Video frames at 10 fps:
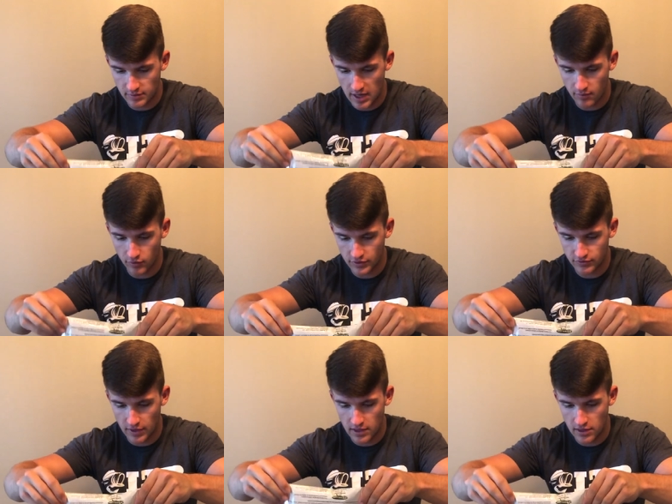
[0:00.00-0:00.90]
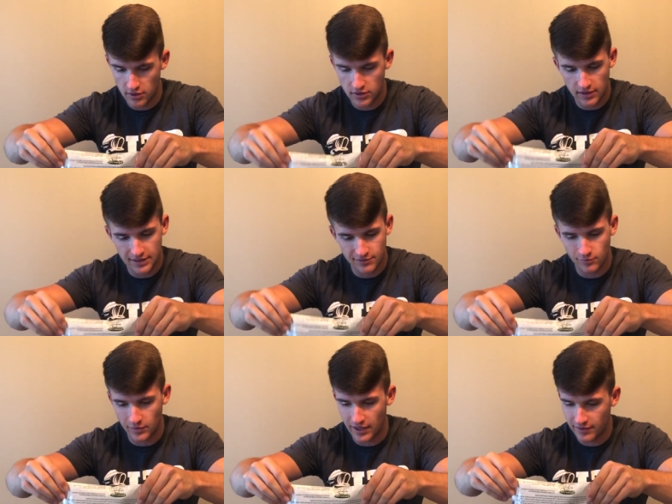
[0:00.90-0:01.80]
bad boys right here. You guys are
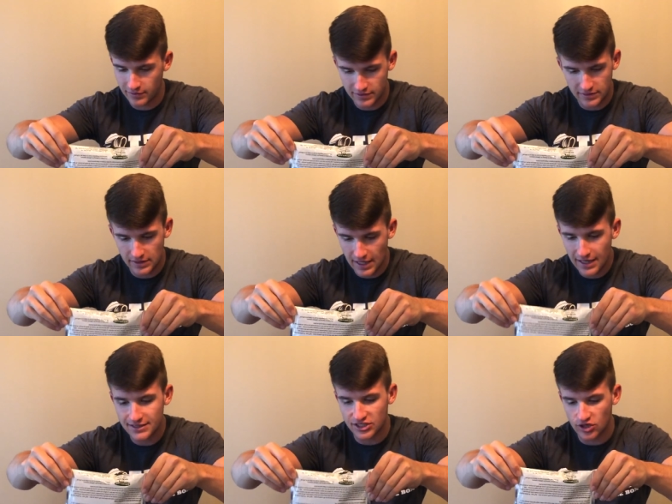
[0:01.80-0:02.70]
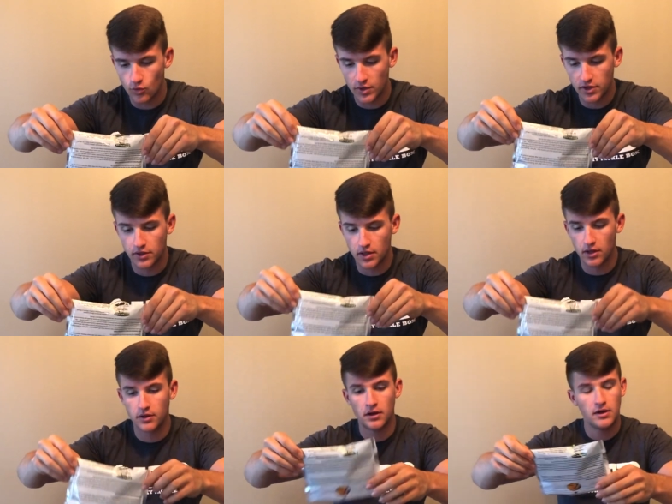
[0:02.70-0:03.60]
like, that is just a weird
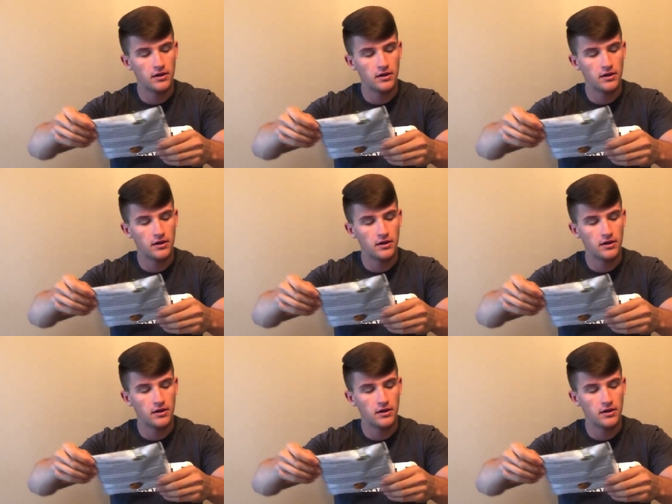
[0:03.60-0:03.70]
color.